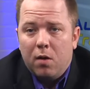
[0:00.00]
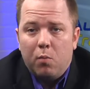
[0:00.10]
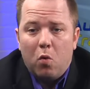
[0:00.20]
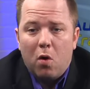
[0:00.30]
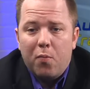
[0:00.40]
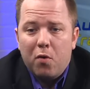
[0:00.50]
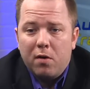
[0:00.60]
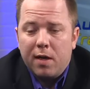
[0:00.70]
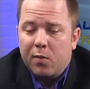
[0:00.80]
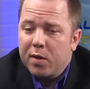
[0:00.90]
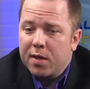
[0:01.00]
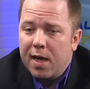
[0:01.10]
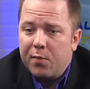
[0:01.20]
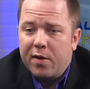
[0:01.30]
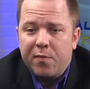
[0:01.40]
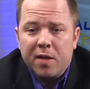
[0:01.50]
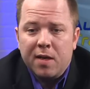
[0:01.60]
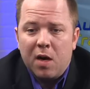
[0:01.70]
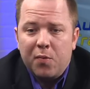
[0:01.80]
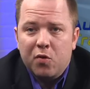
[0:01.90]
More importantly, like we said, we have Mr.
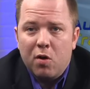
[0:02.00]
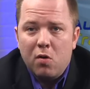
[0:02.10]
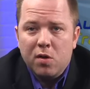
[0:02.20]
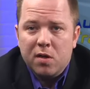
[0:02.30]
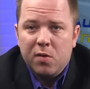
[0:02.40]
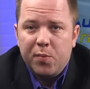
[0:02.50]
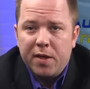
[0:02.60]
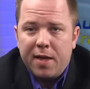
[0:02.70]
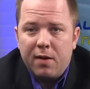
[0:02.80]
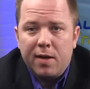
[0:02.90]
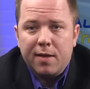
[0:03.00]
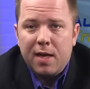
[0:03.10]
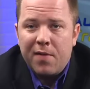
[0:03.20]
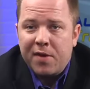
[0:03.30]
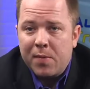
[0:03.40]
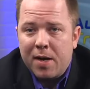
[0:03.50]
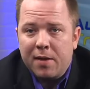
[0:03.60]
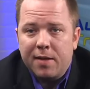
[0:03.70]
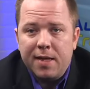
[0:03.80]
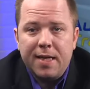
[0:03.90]
El Patron is going to be there. Let's not forget
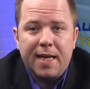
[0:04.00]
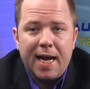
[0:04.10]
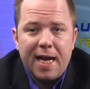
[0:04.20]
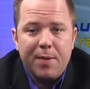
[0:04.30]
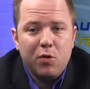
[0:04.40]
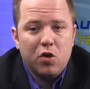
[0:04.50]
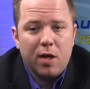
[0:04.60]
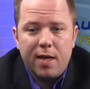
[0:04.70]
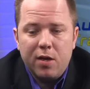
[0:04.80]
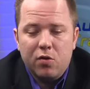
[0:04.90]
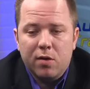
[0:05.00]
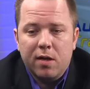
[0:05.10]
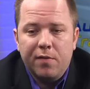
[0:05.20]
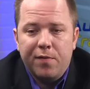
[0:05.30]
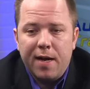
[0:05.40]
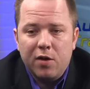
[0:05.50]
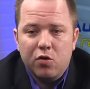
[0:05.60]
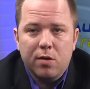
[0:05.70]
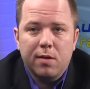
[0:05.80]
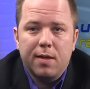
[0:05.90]
about the Game Changer
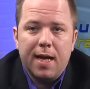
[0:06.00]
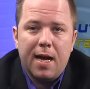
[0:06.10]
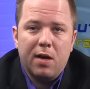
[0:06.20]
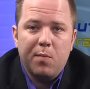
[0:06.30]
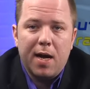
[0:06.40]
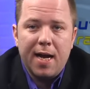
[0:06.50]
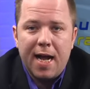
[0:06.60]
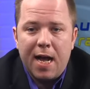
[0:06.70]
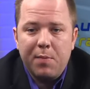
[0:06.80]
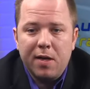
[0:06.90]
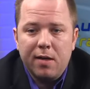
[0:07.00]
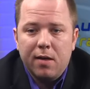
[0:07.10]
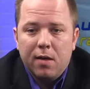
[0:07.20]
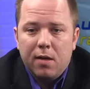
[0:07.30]
Convention down in Miami.